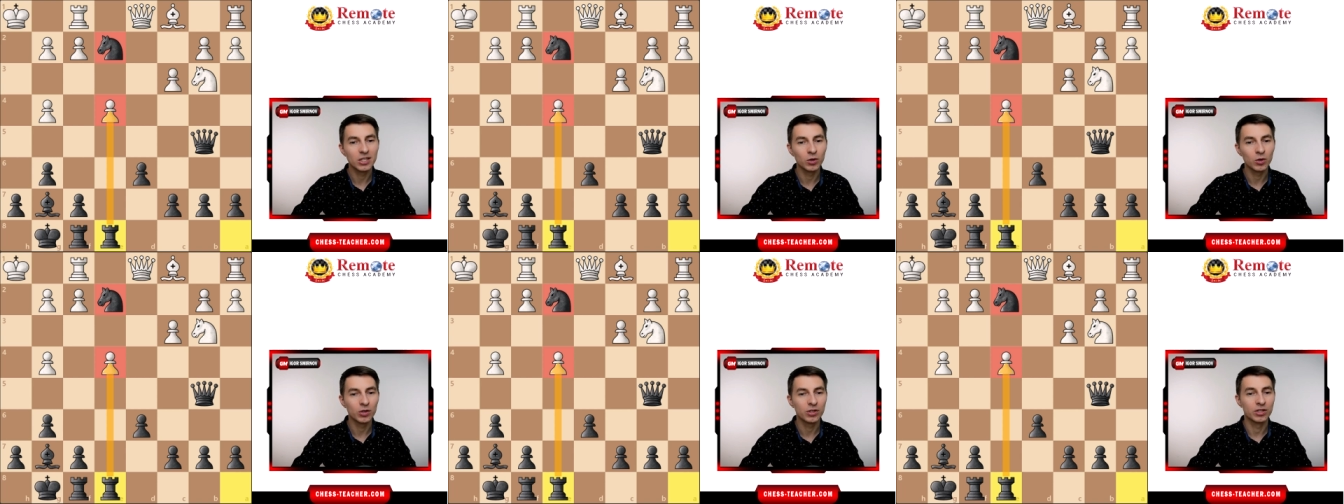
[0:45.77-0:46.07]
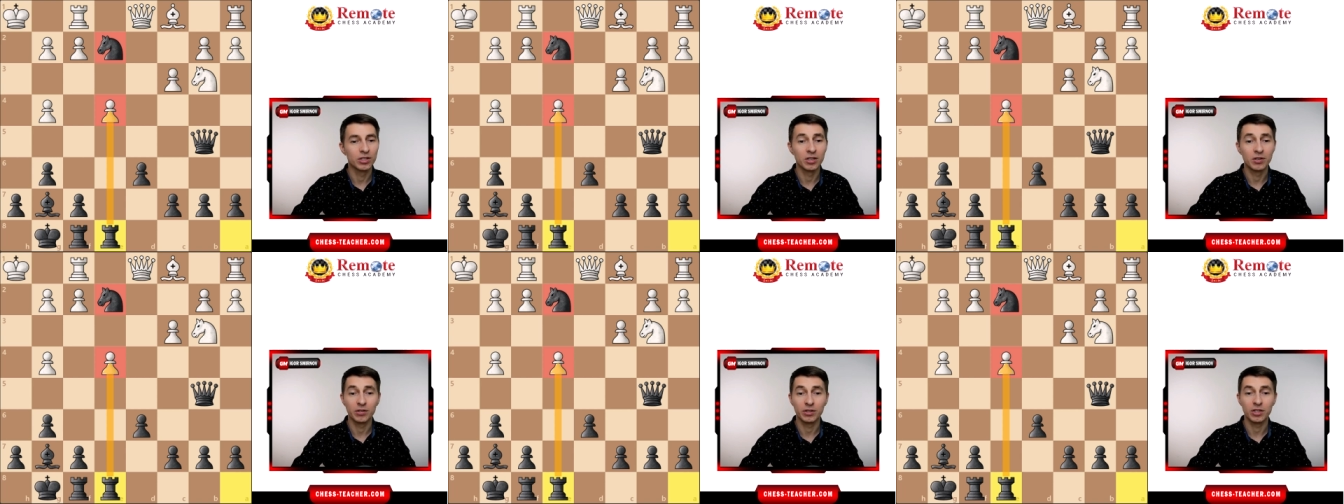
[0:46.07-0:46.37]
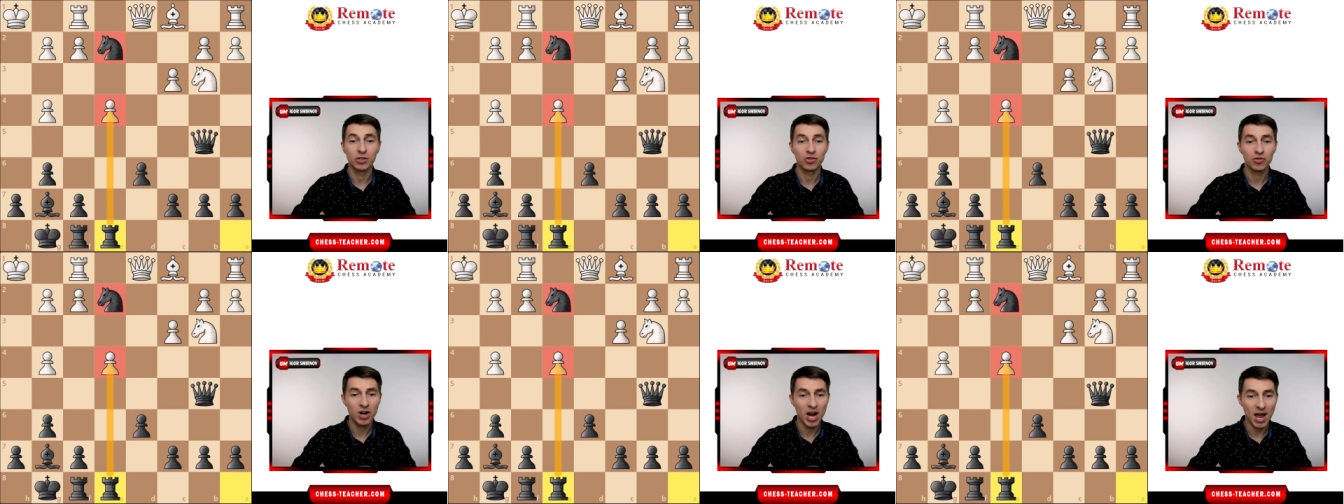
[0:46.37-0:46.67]
is nearly
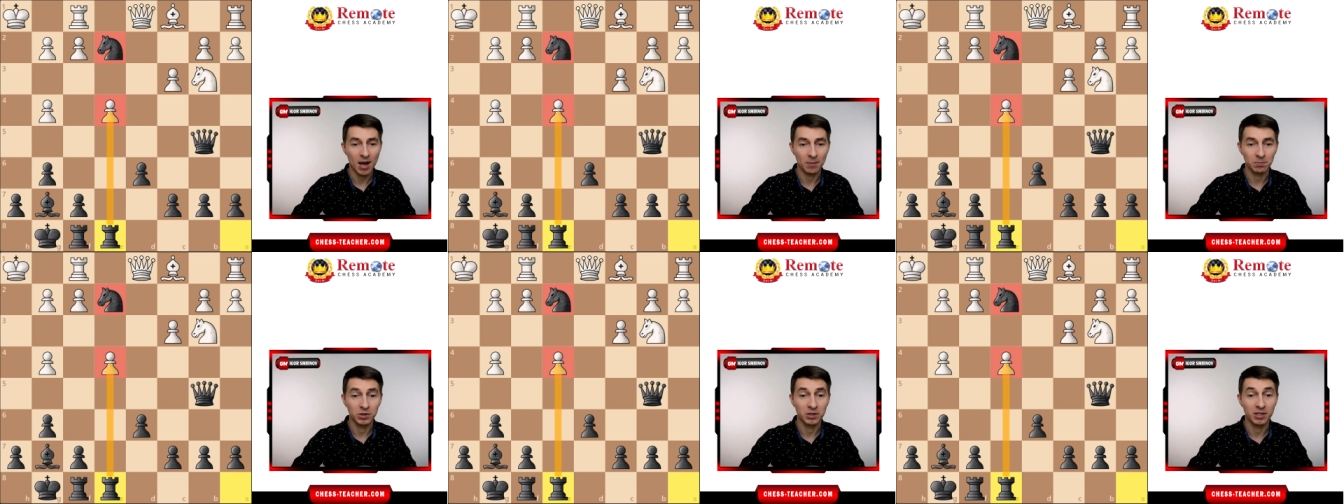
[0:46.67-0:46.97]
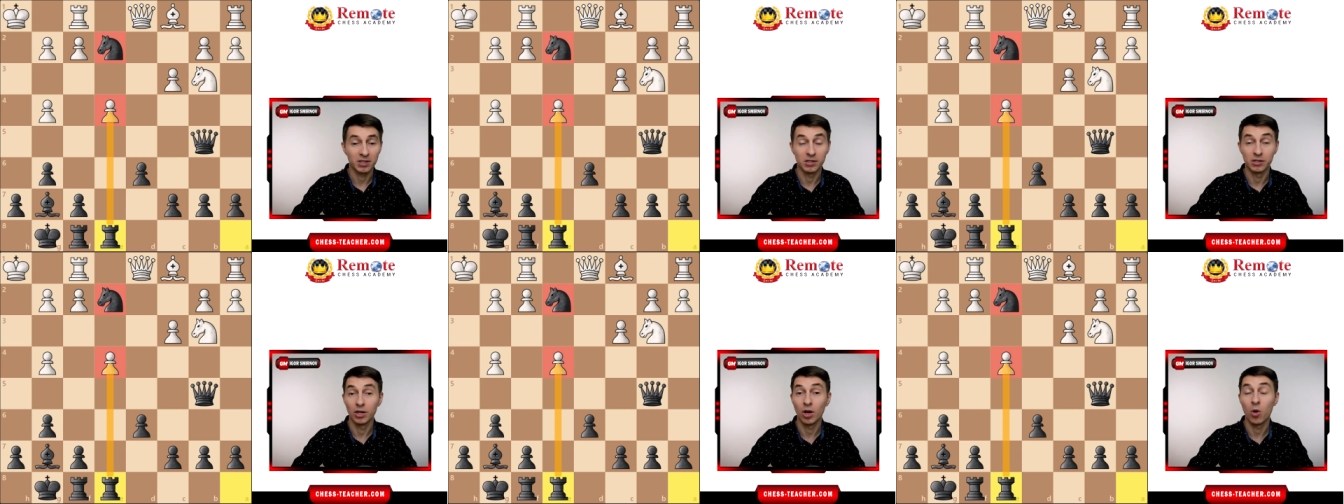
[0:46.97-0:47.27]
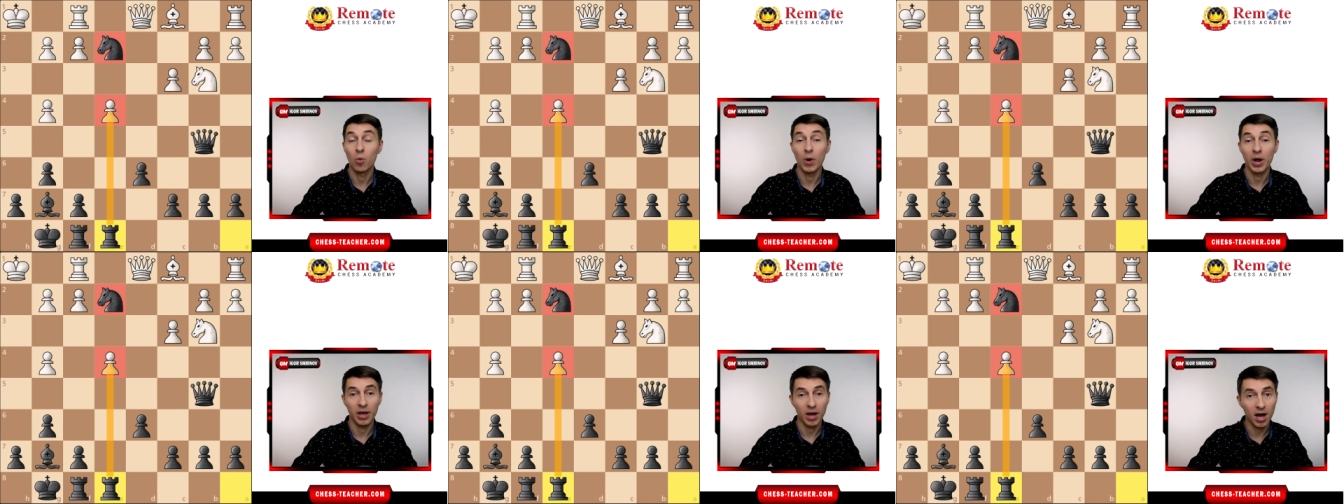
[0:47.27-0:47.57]
trapped and has no
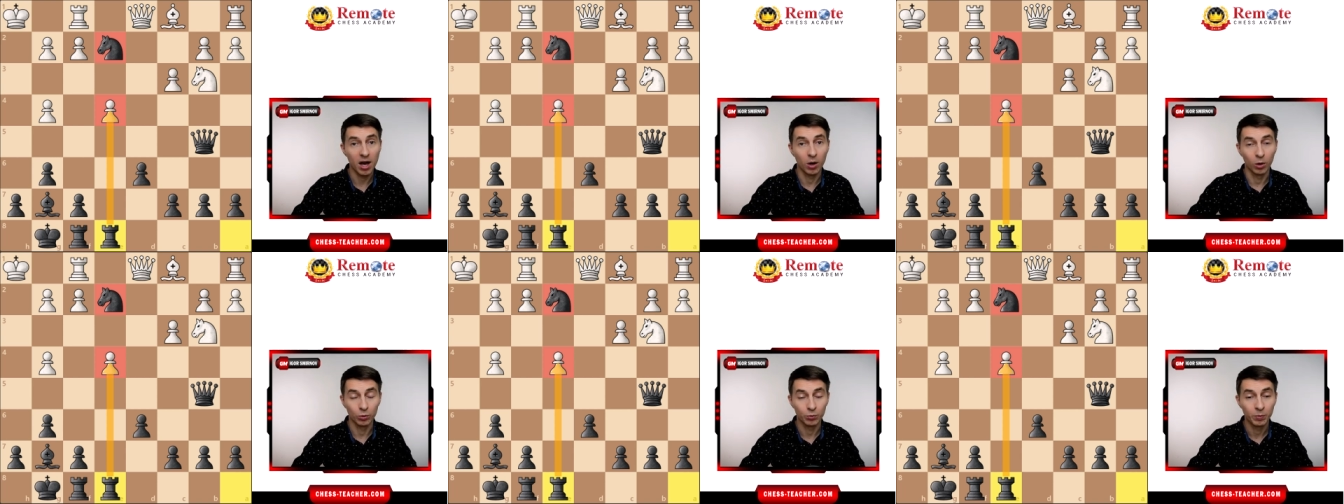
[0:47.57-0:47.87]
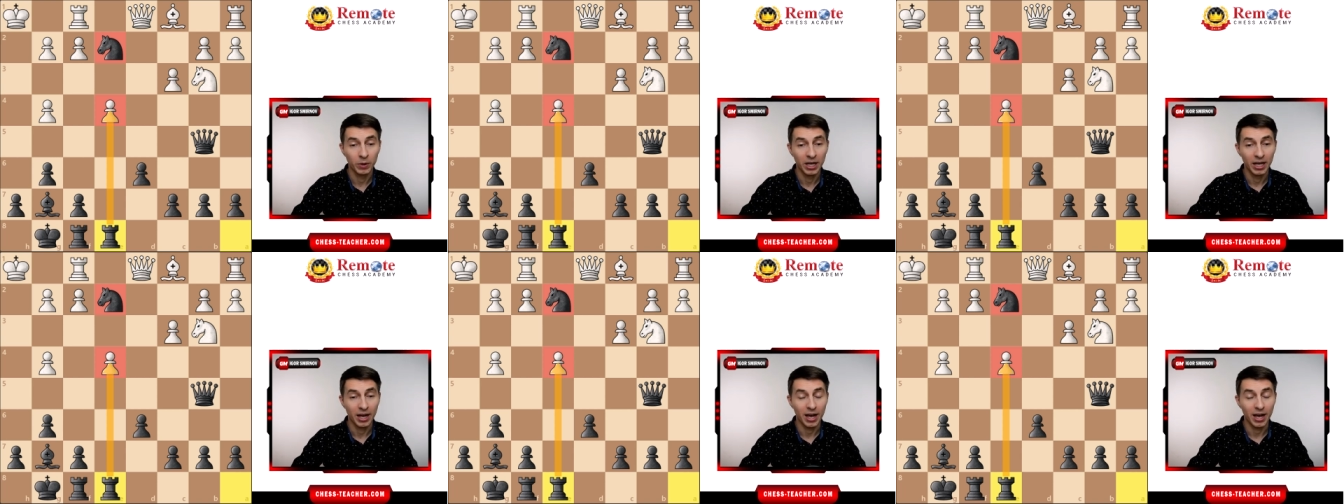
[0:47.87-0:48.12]
way out,